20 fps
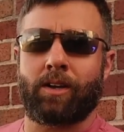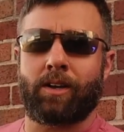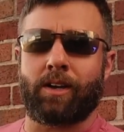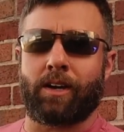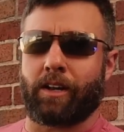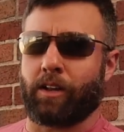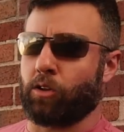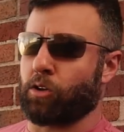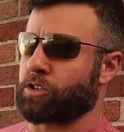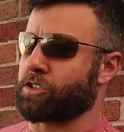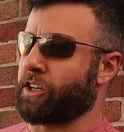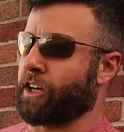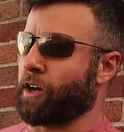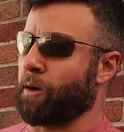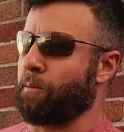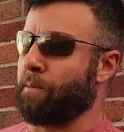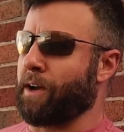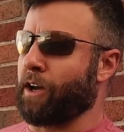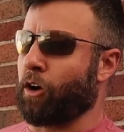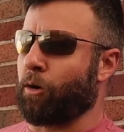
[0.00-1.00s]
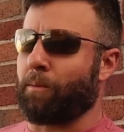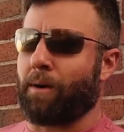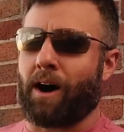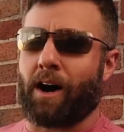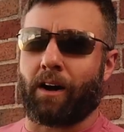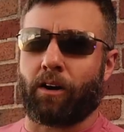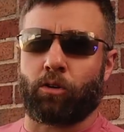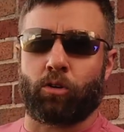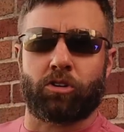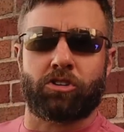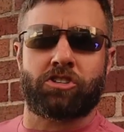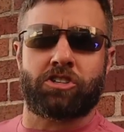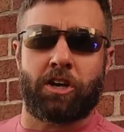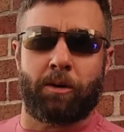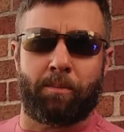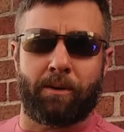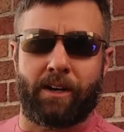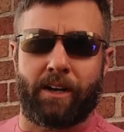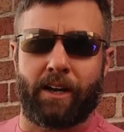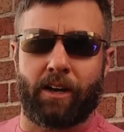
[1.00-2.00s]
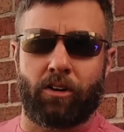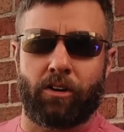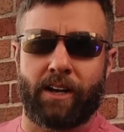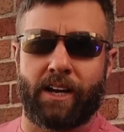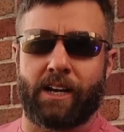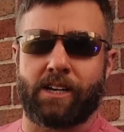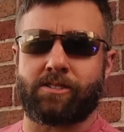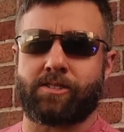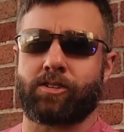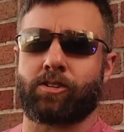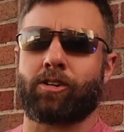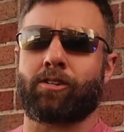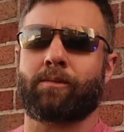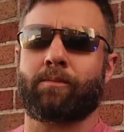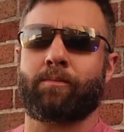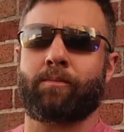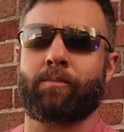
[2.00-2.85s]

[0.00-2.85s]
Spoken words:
and he looks like a male model Chippendale dancer.